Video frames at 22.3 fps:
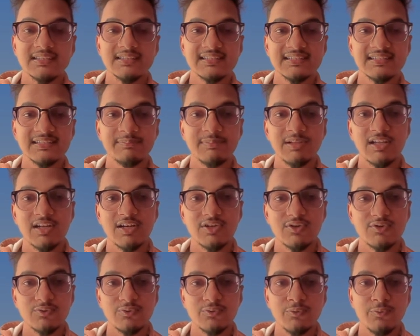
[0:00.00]
similar
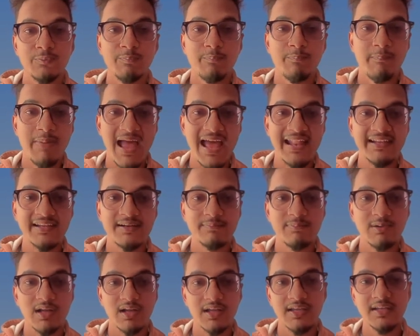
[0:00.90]
to Banner
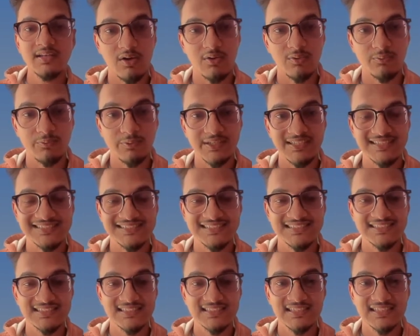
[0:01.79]
plugin,
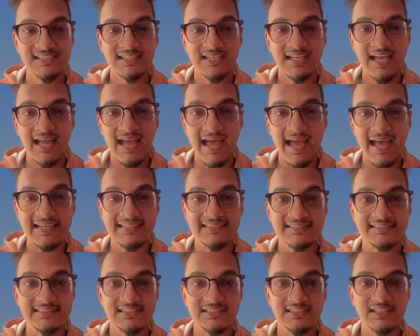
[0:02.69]
which has
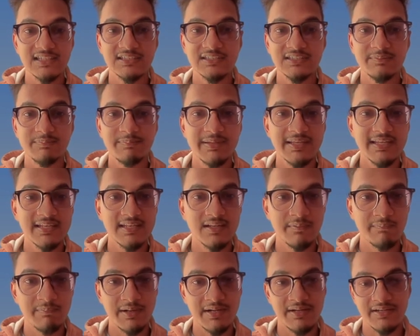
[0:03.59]
not been
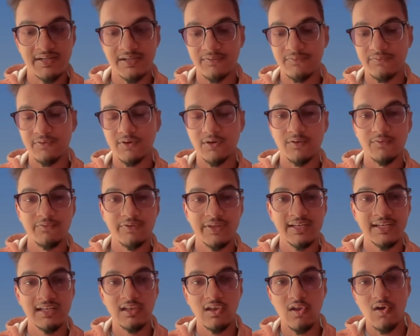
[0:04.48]
updated for a
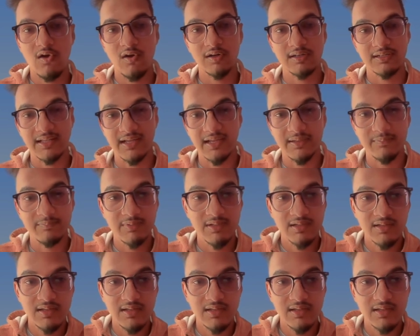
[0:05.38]
very long time,